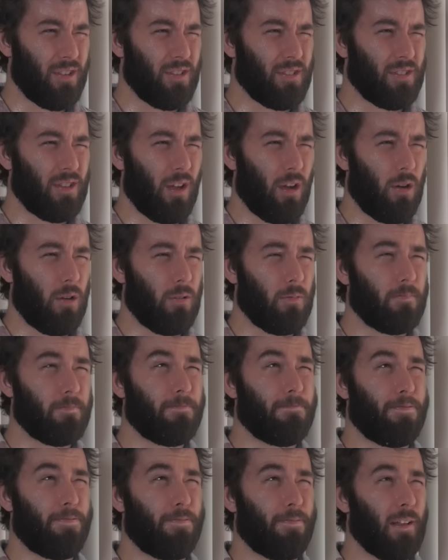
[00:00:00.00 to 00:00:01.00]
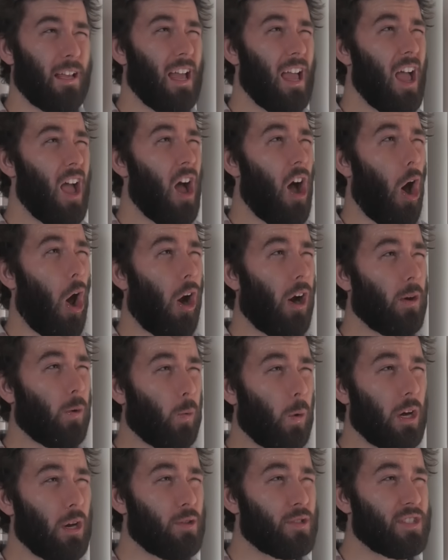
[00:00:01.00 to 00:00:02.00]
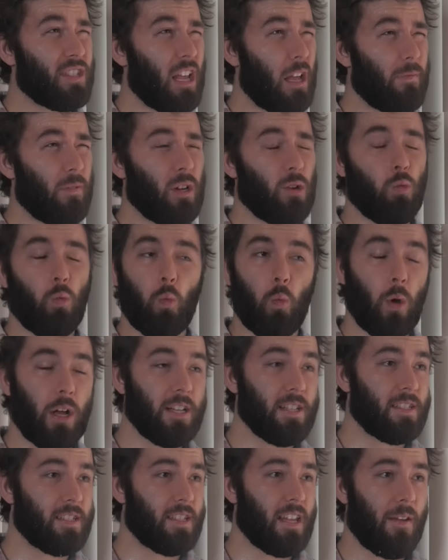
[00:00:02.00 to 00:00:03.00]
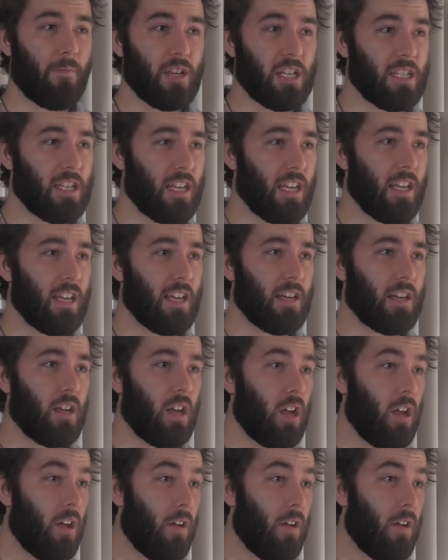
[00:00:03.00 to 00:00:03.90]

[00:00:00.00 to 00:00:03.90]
So, Art 107, 117,